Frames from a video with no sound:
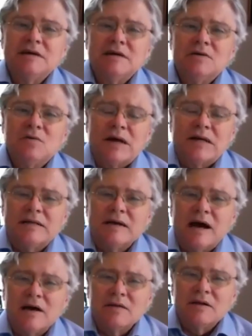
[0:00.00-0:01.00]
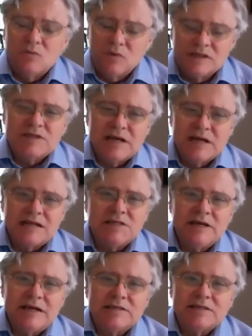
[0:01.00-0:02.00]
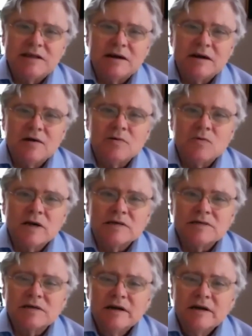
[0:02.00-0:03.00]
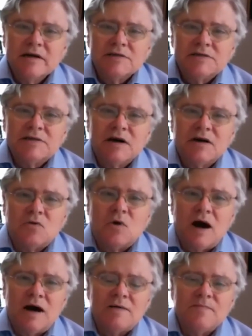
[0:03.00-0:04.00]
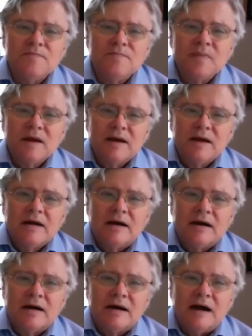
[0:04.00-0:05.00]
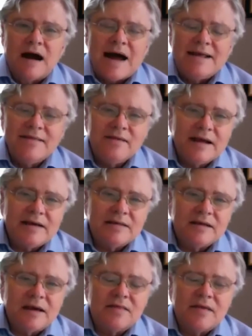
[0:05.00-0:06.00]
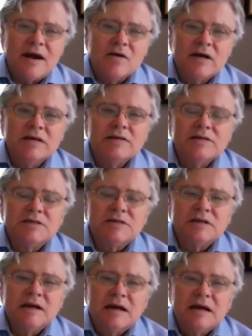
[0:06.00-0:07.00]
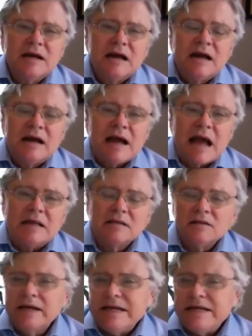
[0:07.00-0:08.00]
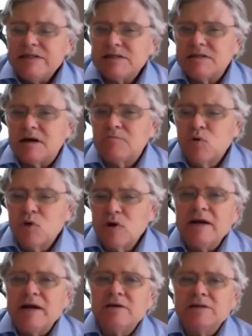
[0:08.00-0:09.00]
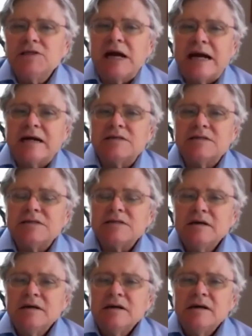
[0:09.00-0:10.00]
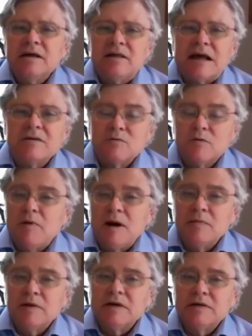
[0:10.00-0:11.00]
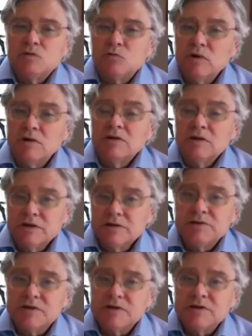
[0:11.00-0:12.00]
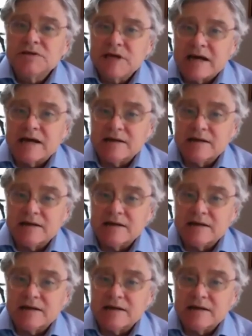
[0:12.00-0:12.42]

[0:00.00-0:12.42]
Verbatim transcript: right now with senate seats that are at risk so um, uh, i think there is at least a pretty good chance that the Republicans will lose the Senate.